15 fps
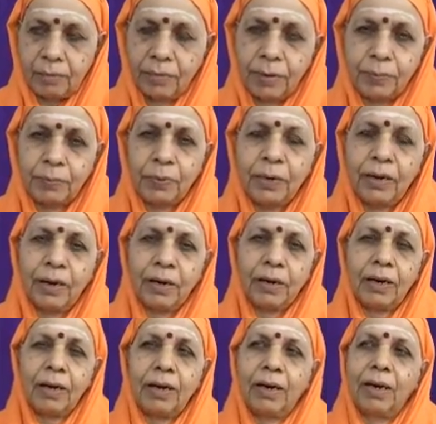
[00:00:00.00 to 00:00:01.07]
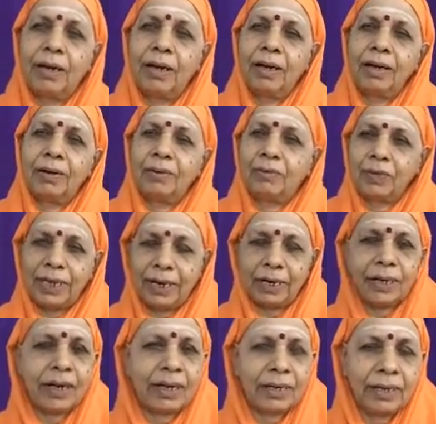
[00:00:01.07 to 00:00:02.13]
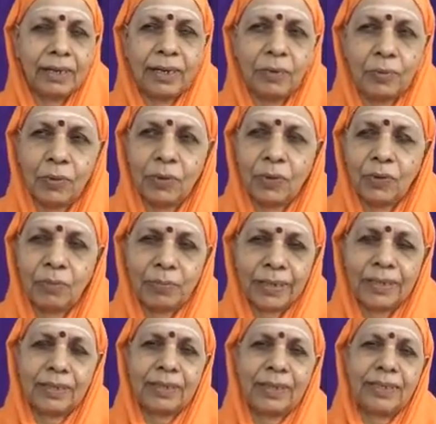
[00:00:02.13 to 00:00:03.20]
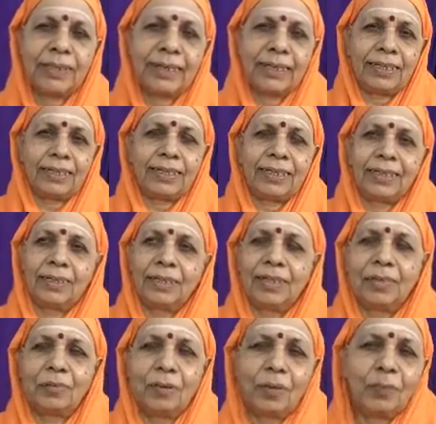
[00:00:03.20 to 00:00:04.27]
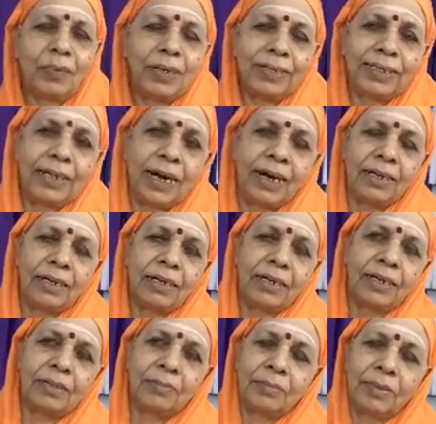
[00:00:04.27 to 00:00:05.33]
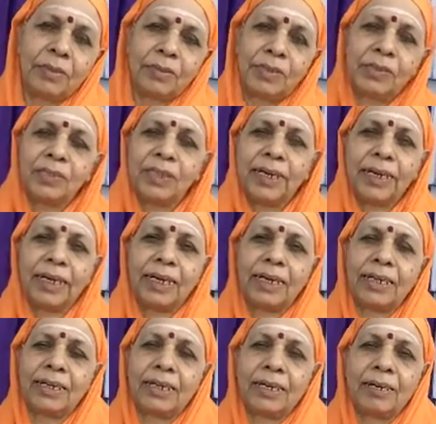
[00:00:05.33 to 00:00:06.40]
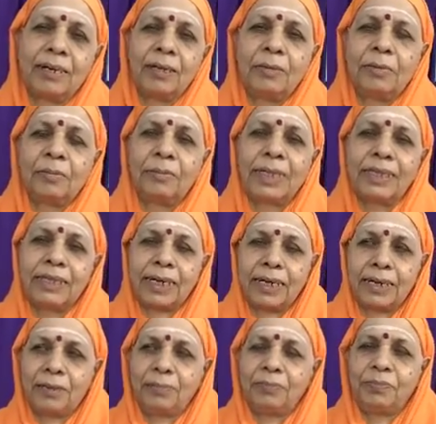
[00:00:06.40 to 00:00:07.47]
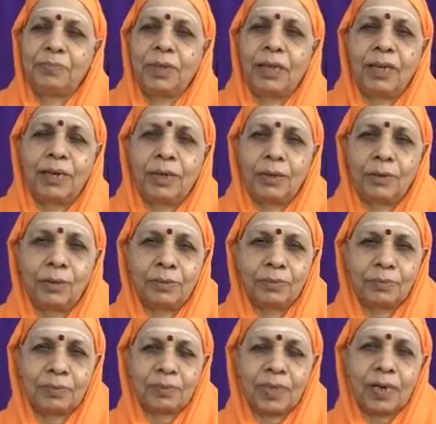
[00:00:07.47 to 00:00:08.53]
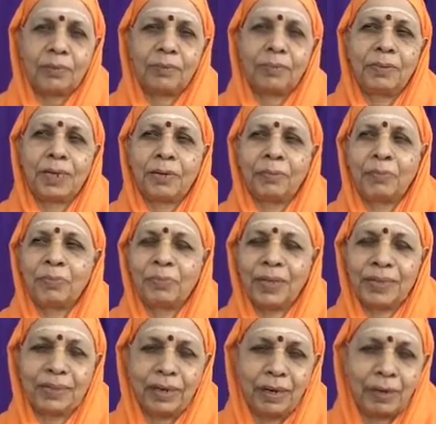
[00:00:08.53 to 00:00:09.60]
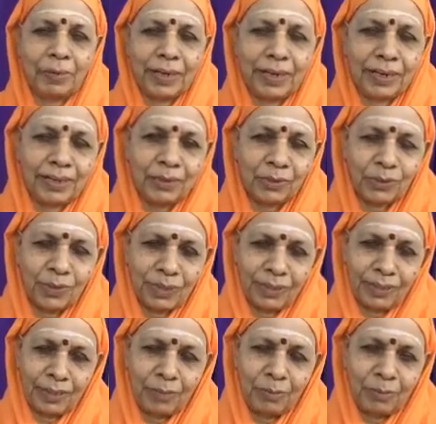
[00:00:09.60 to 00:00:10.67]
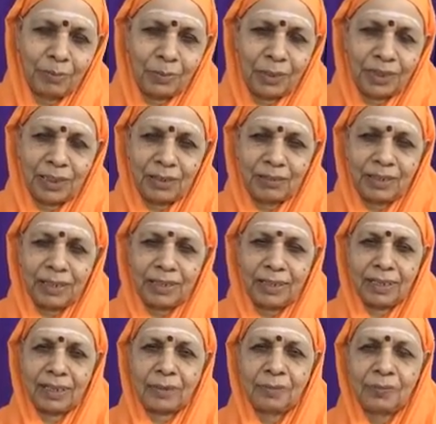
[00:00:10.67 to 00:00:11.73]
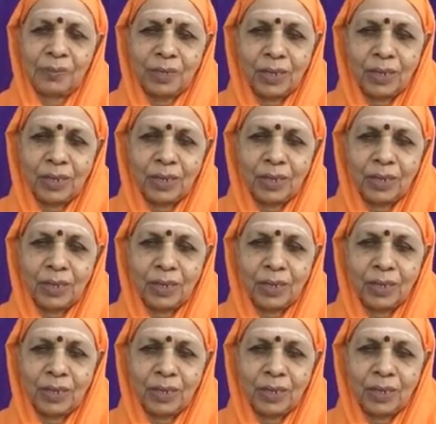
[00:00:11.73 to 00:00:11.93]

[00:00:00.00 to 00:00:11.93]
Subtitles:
People, we are talking about birth and death. People chant Mrityunjaya mantra. Om Trambakam Nijamahe Sugandhim Pushtivardhanam